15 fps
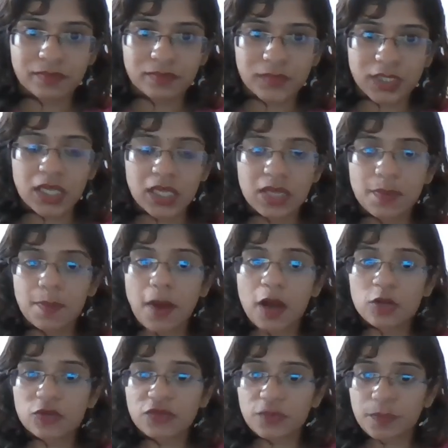the
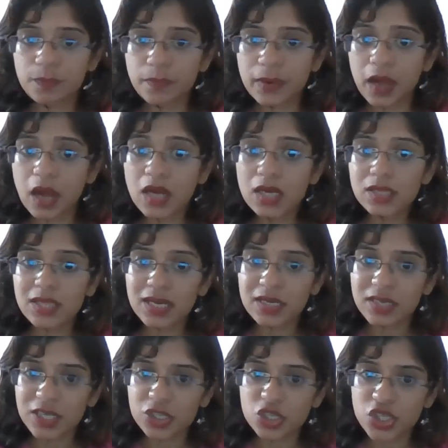part of the plaque
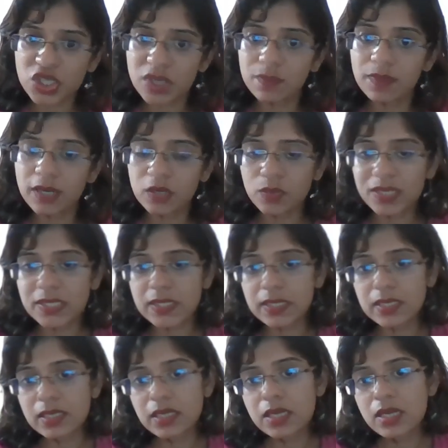that touches the blood
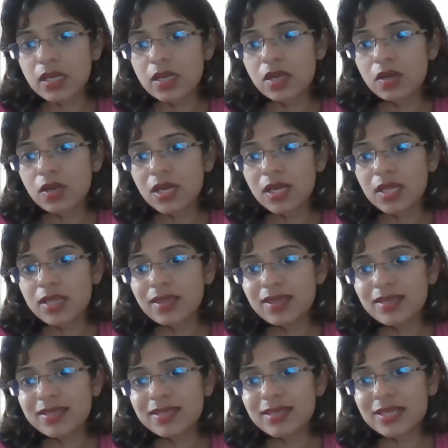vessel, okay,
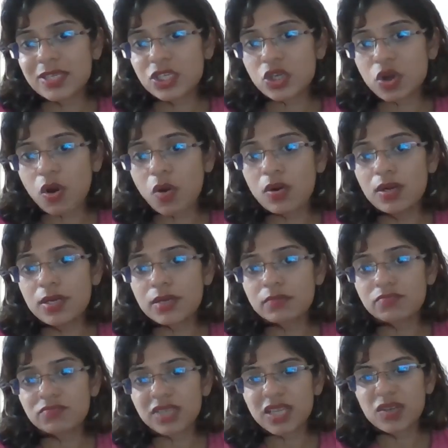this is called,
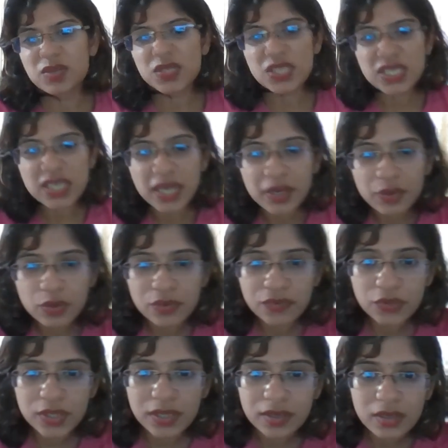can you see, I don't know
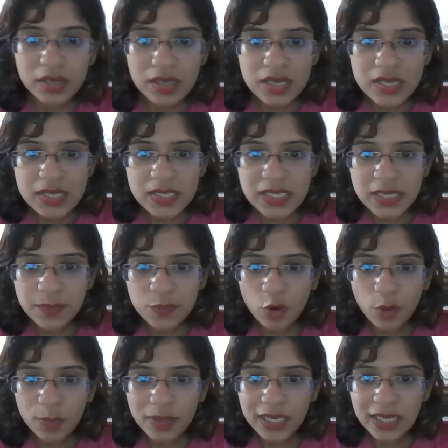if you can see
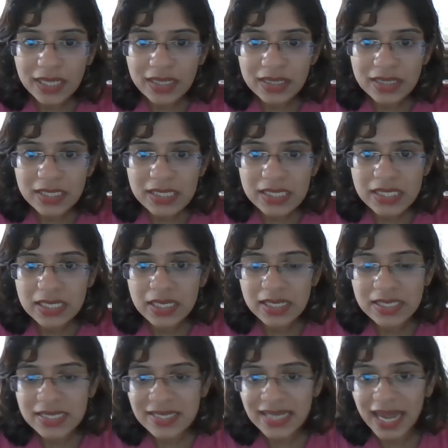properly, this
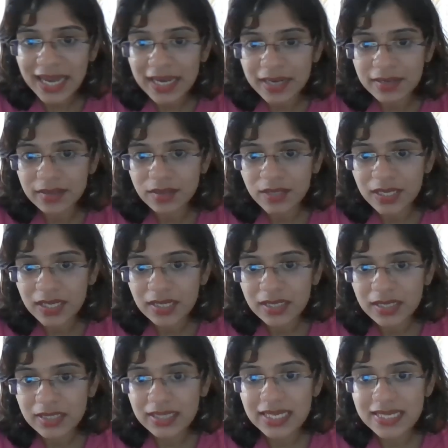side,
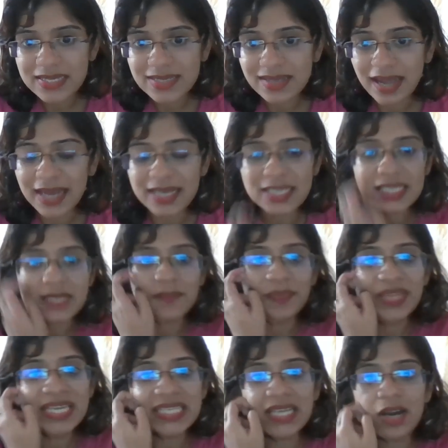okay, these sides,
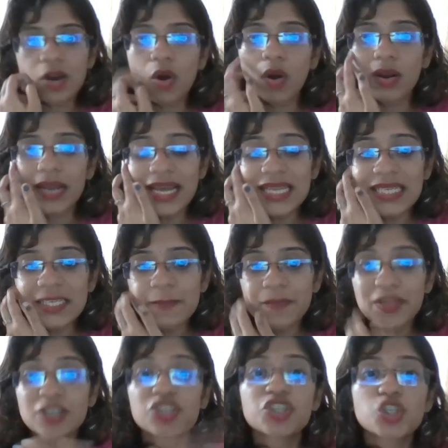these are called as
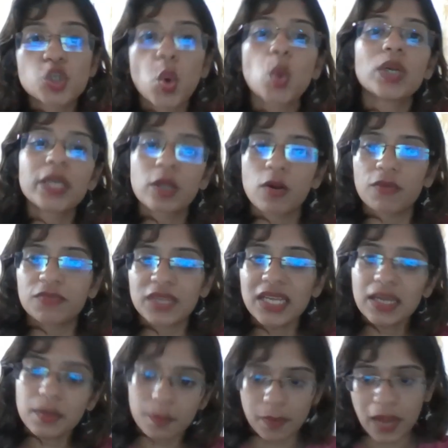shoulder of
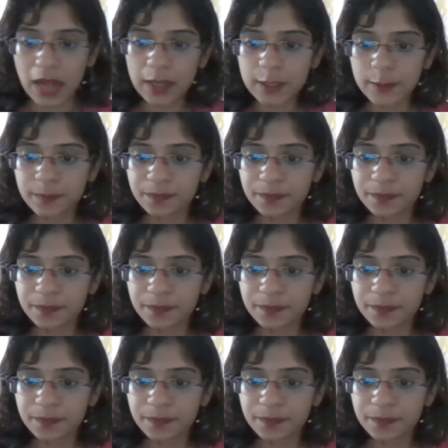the plaque.